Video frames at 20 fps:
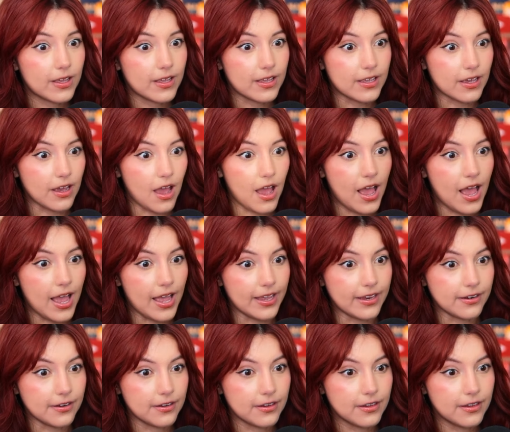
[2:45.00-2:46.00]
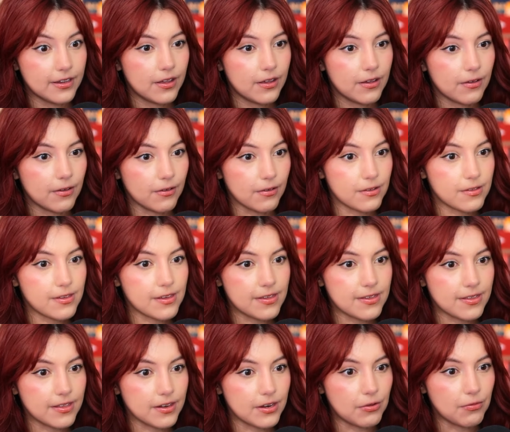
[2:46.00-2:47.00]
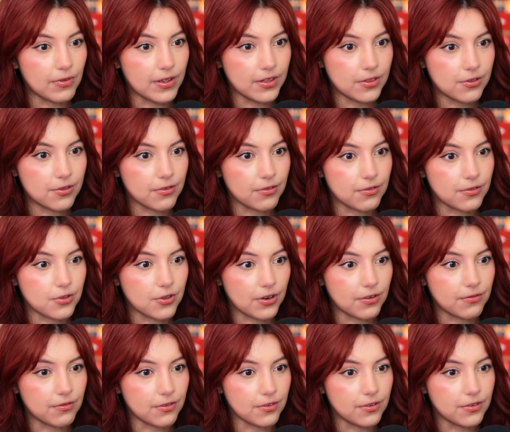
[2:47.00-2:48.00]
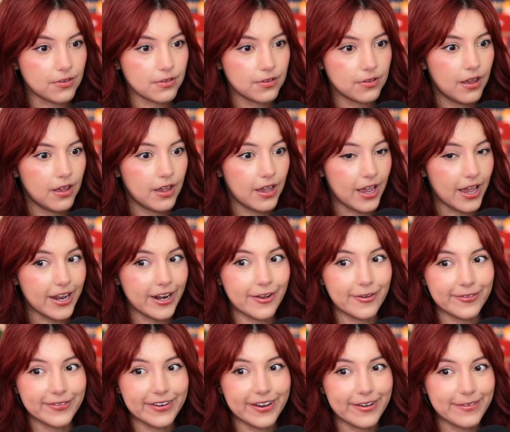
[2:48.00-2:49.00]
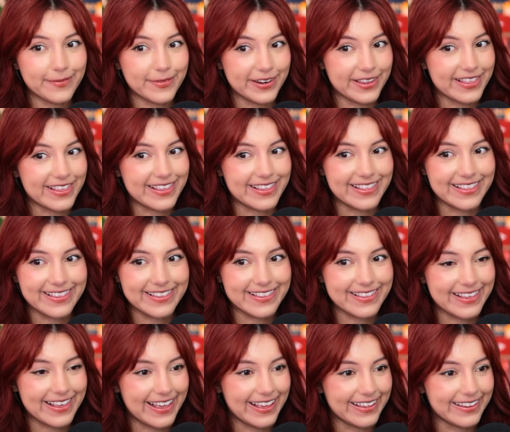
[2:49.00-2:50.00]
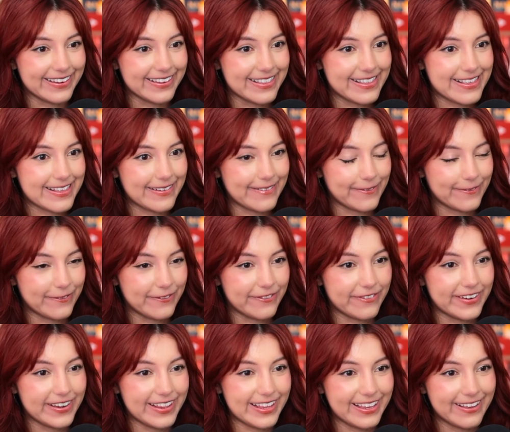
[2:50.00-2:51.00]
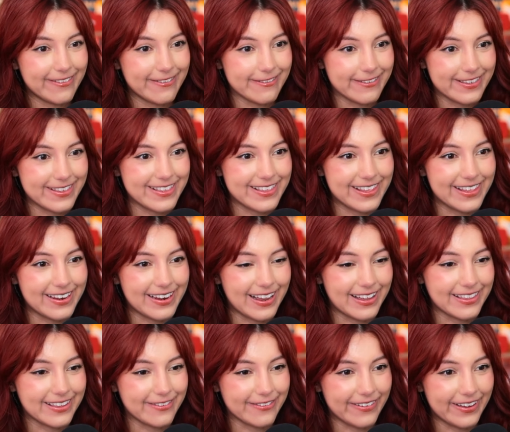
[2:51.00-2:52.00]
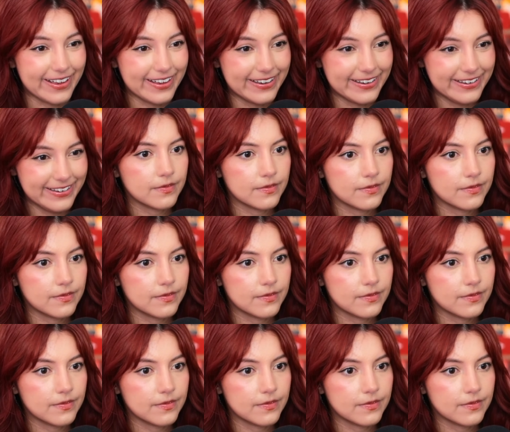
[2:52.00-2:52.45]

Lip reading: God. Or is this the new intro in general? I don't know, but it's insane. It's a really cool scene either way.